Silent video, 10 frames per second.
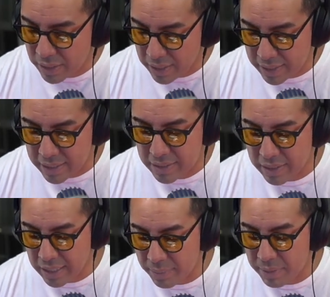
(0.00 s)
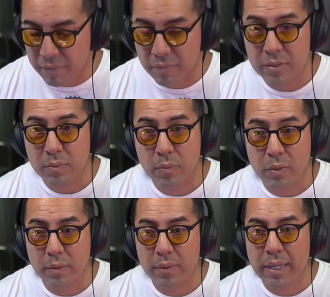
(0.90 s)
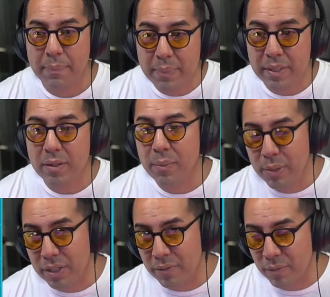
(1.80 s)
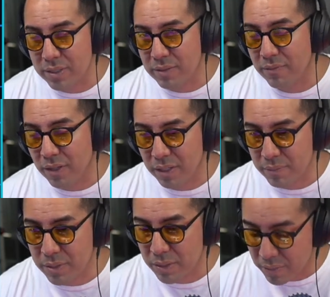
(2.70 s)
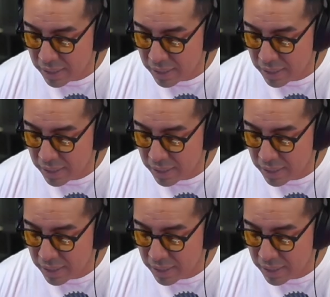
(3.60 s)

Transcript: and that's the Epic Book of Wisdom Volume 2.